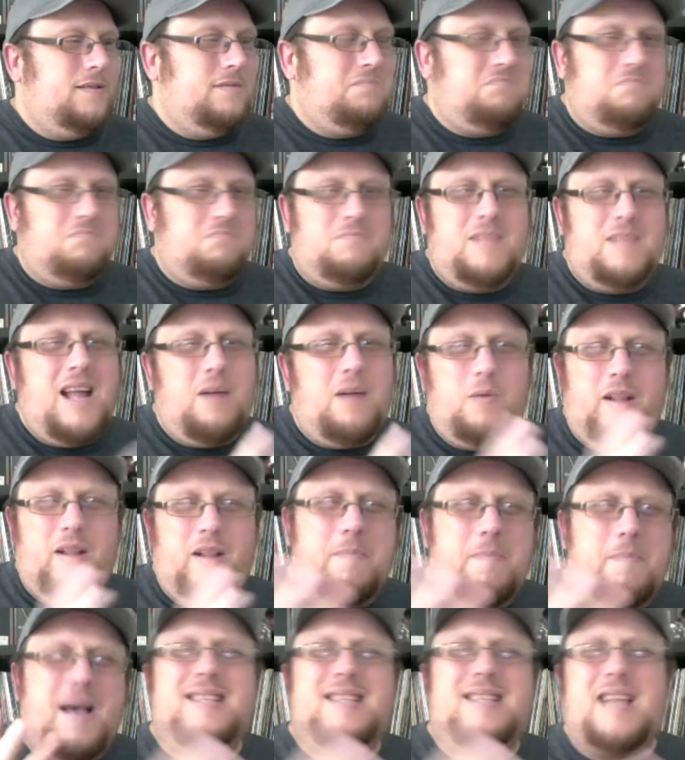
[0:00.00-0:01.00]
Not really a
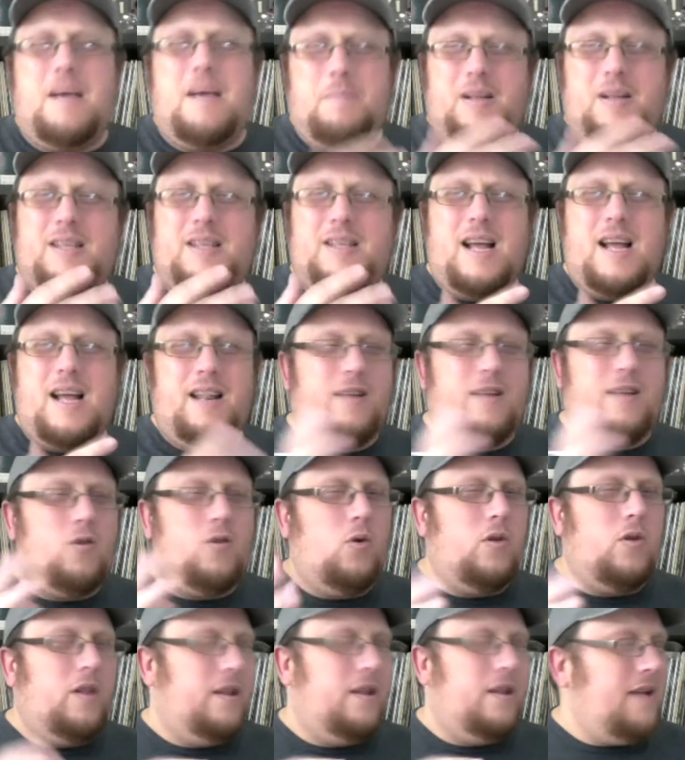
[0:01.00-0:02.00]
mascot, but it's kind of the
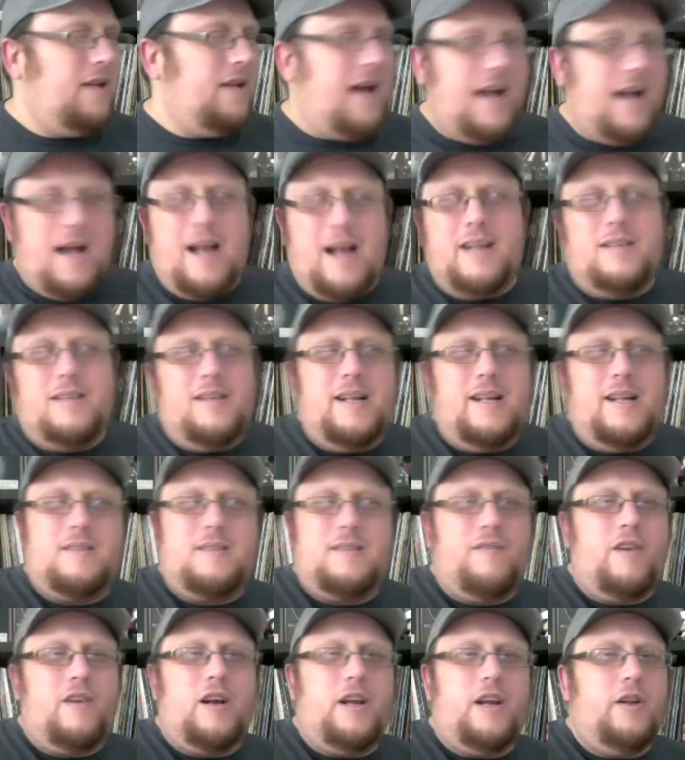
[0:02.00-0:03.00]
cool. It's
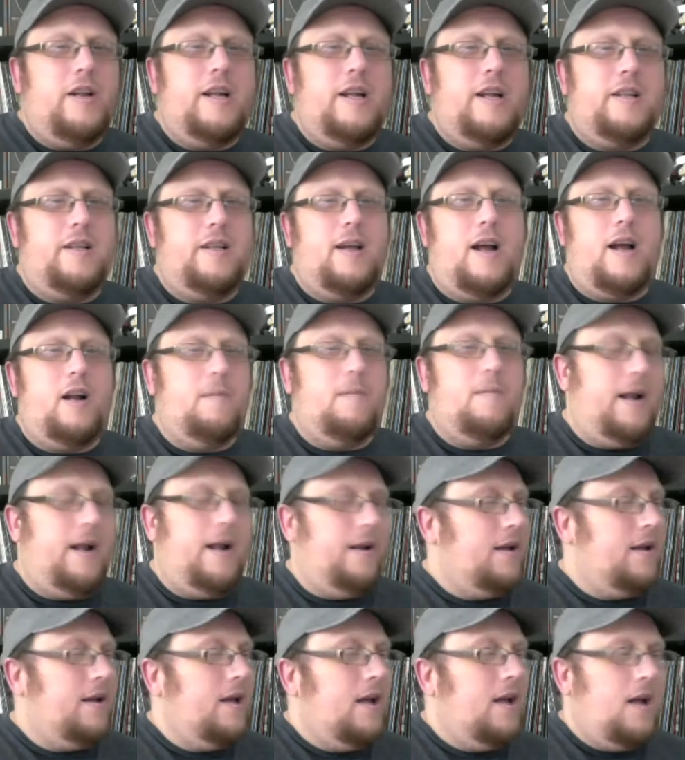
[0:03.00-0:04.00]
very unique to Iron
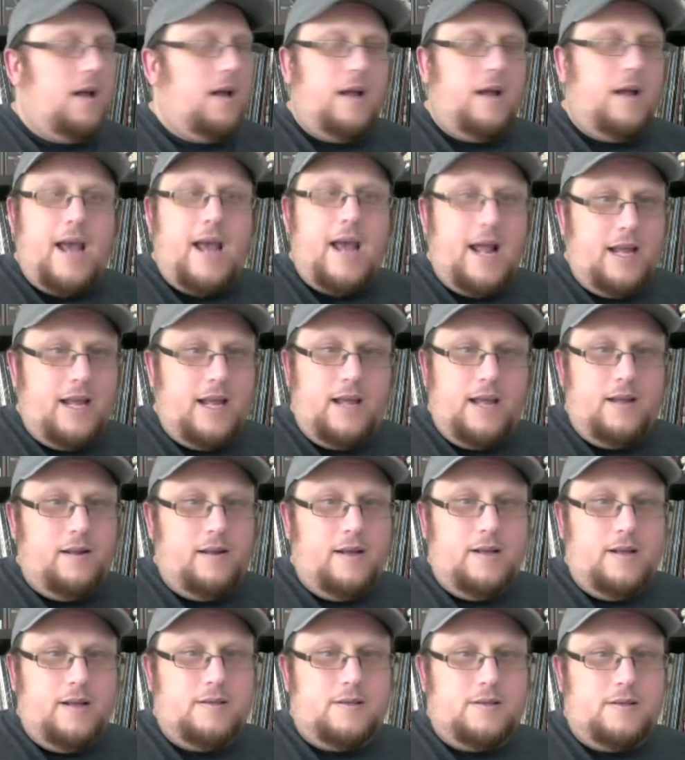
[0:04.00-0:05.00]
Maiden. Eddie
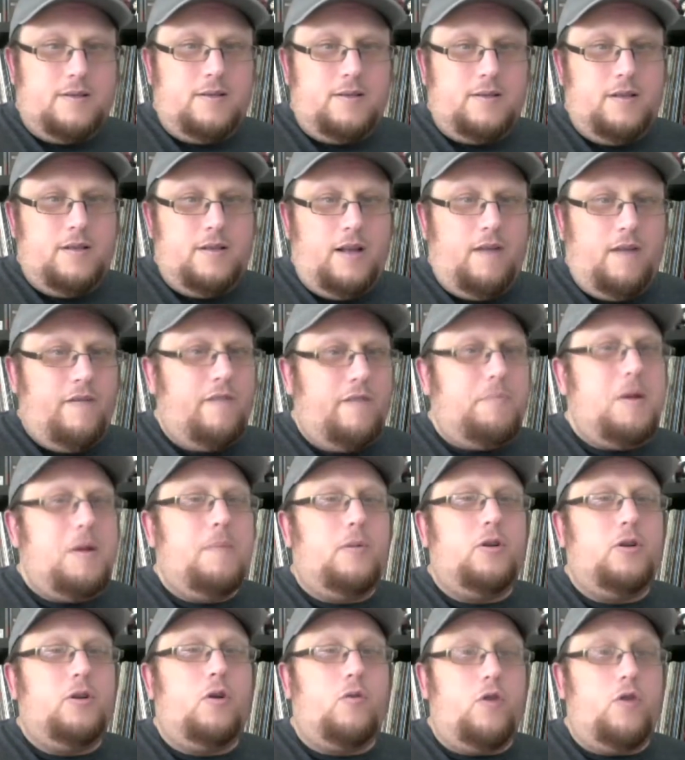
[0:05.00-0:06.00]
is, even if people
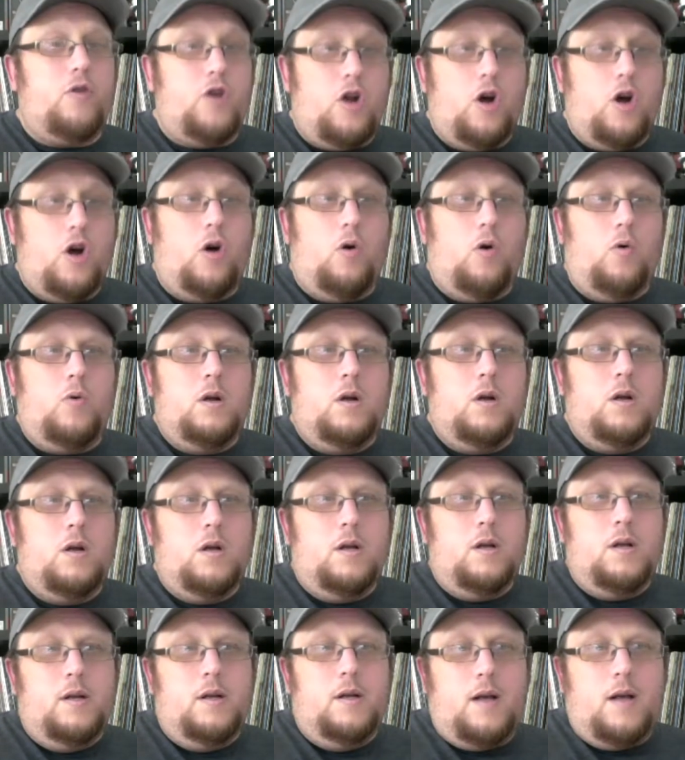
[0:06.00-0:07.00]
don't know
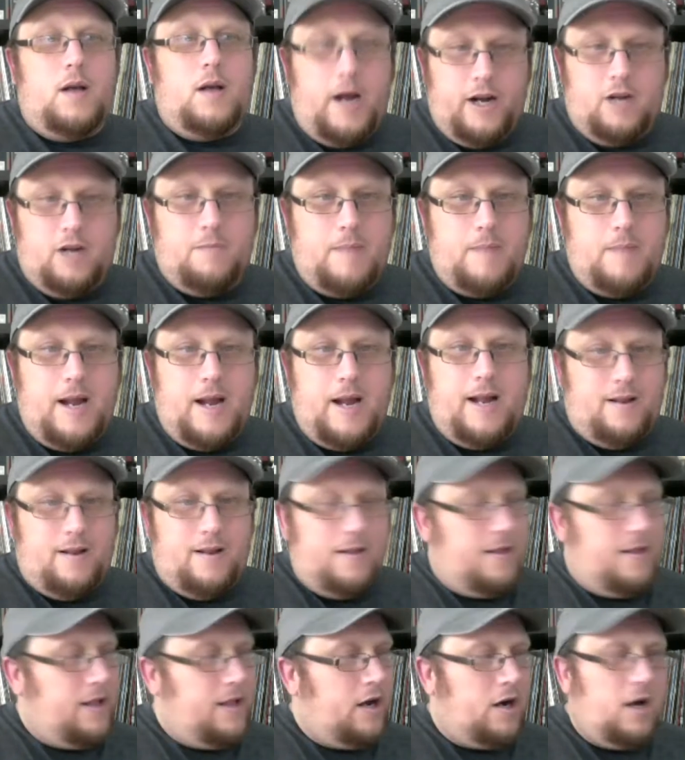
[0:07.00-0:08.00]
Iron
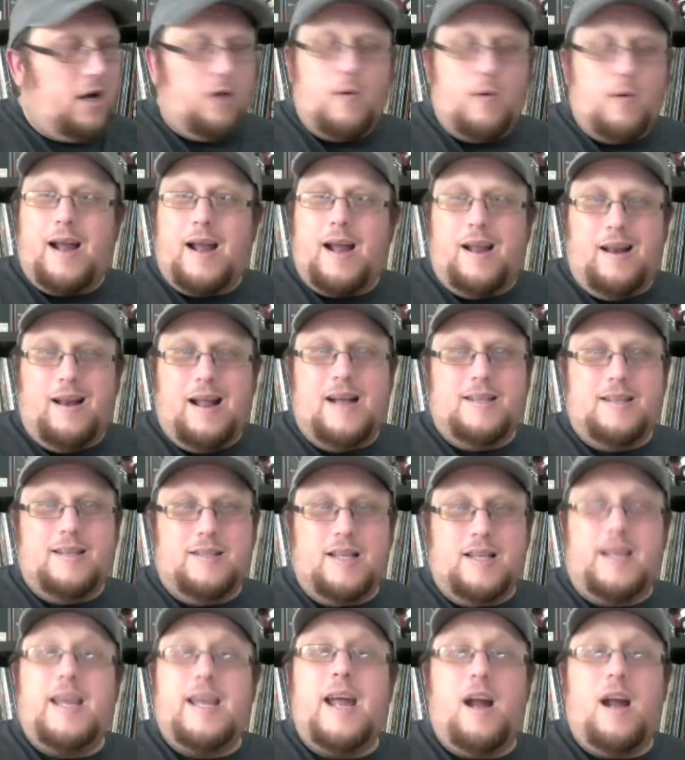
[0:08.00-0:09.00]
Maiden, they're going to recognize the
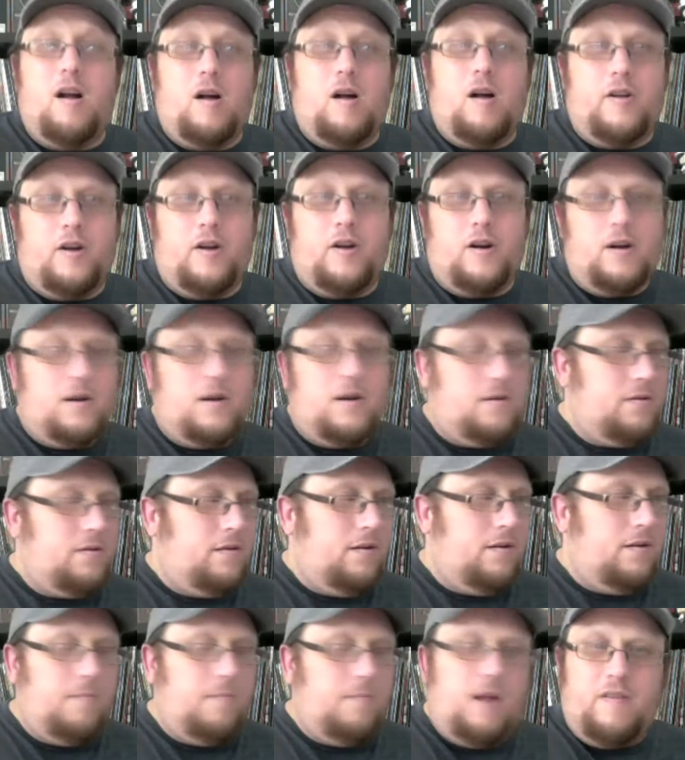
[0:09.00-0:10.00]
character,
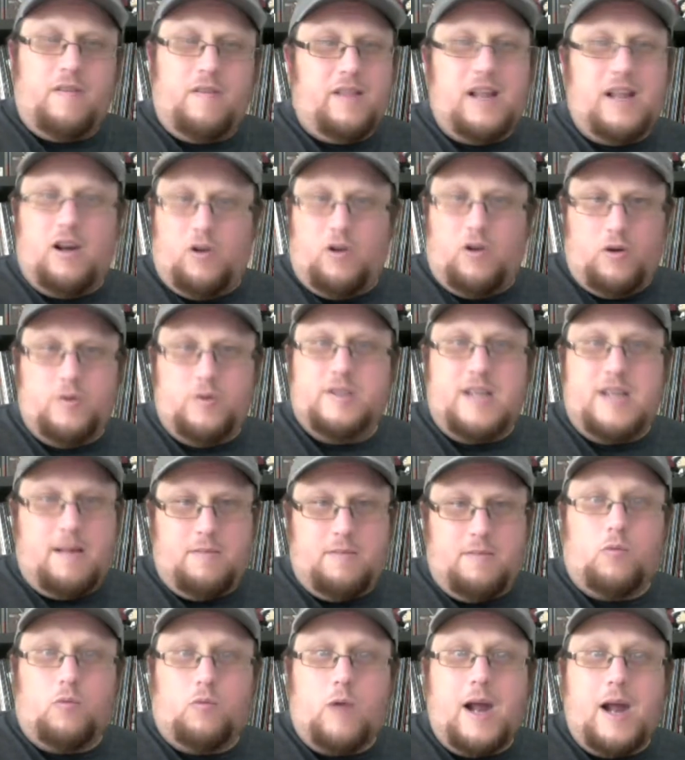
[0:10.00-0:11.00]
even if they don't know his name.
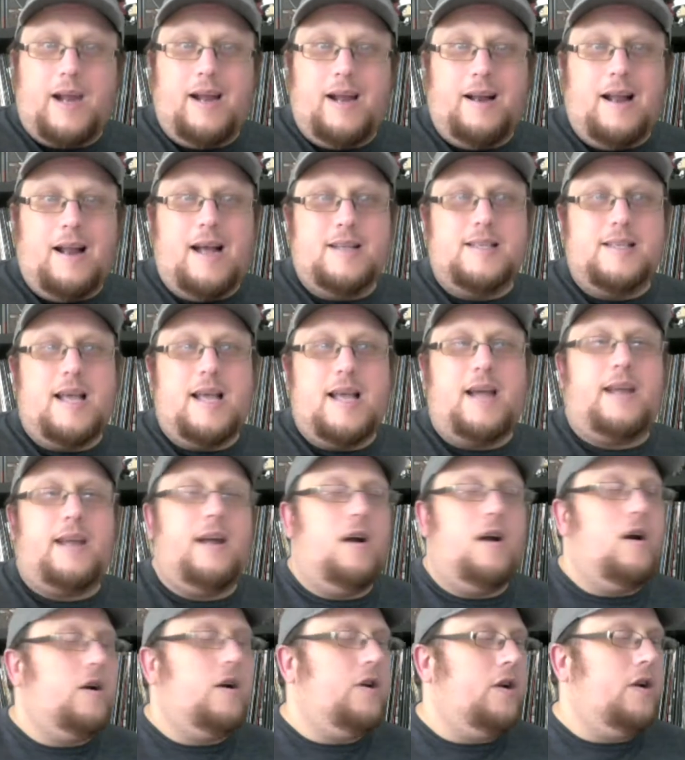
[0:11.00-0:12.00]
They'll recognize that
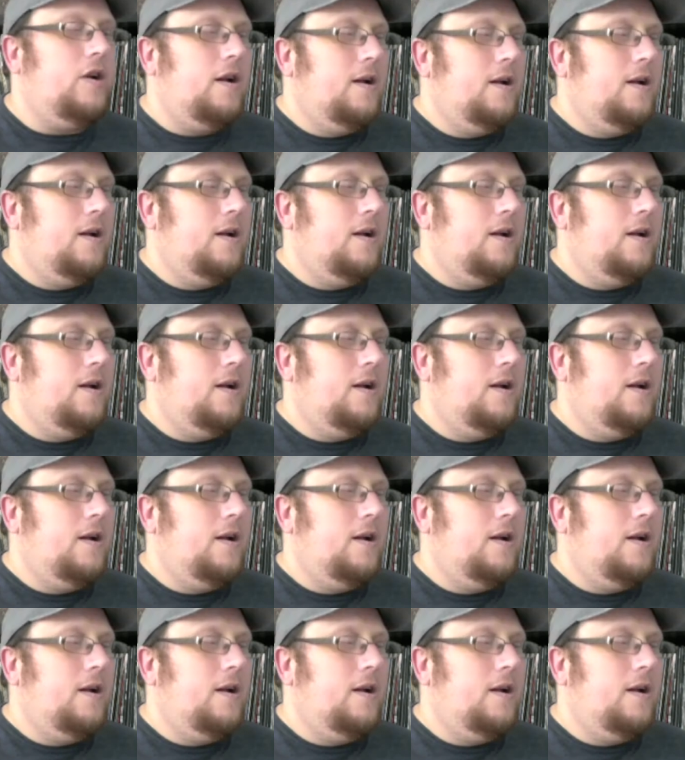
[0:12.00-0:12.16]
character.